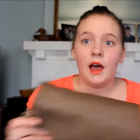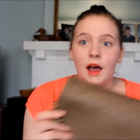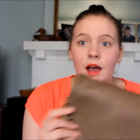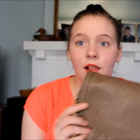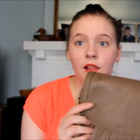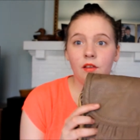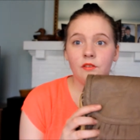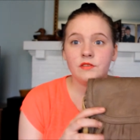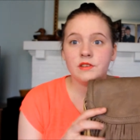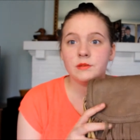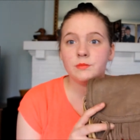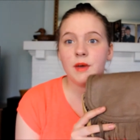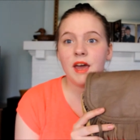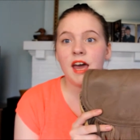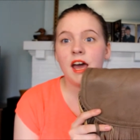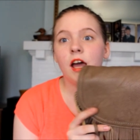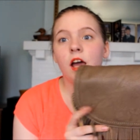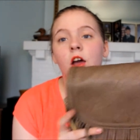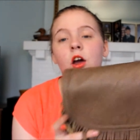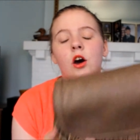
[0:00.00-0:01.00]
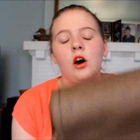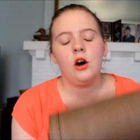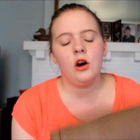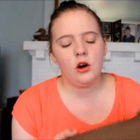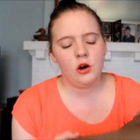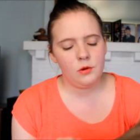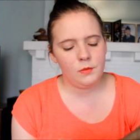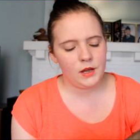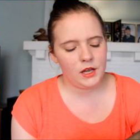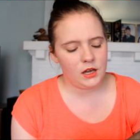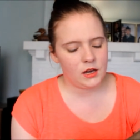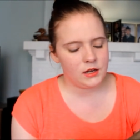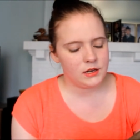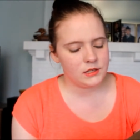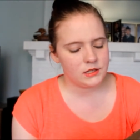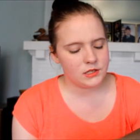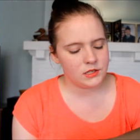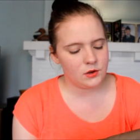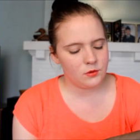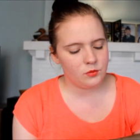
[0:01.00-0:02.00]
I love this bag Oh my god,
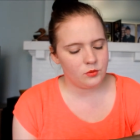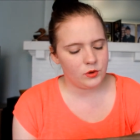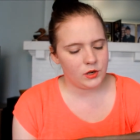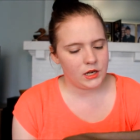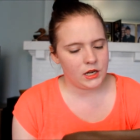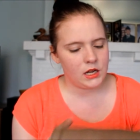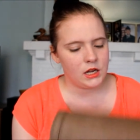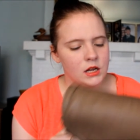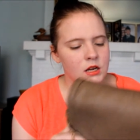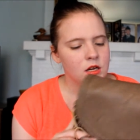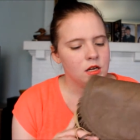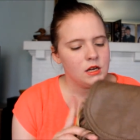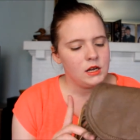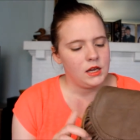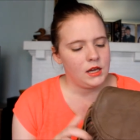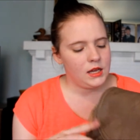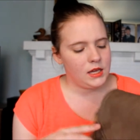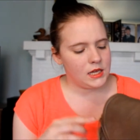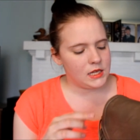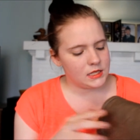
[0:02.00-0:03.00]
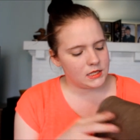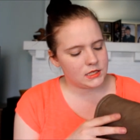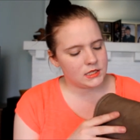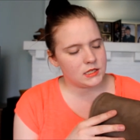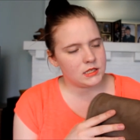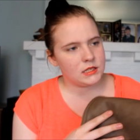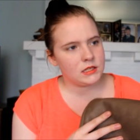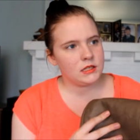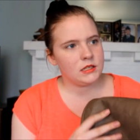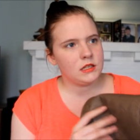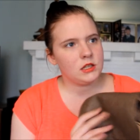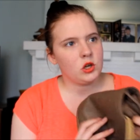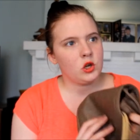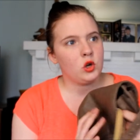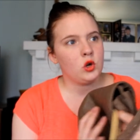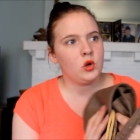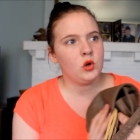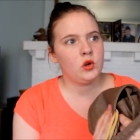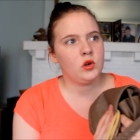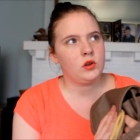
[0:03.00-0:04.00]
it's so pretty. It's
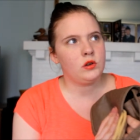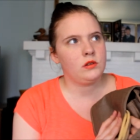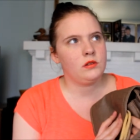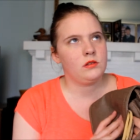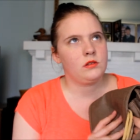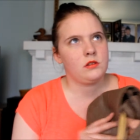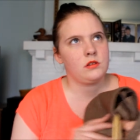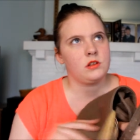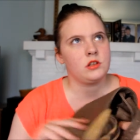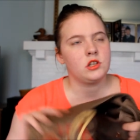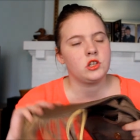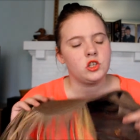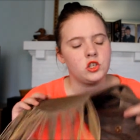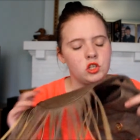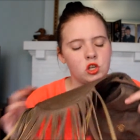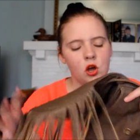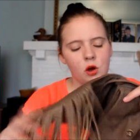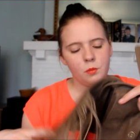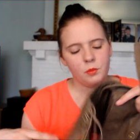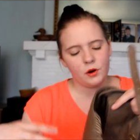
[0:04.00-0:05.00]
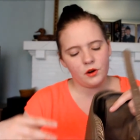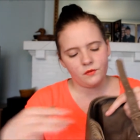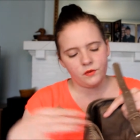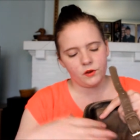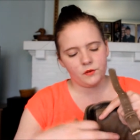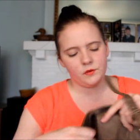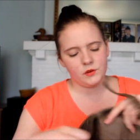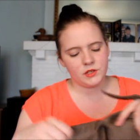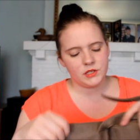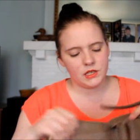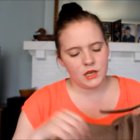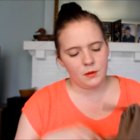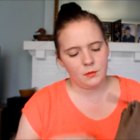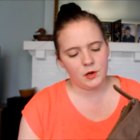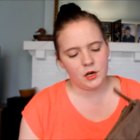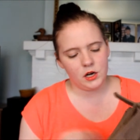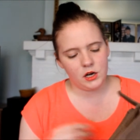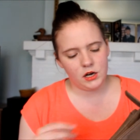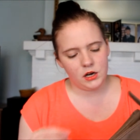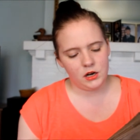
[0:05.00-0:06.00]
so perfect for
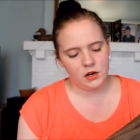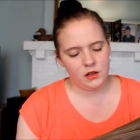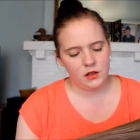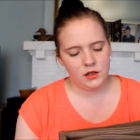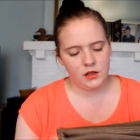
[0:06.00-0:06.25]
summer.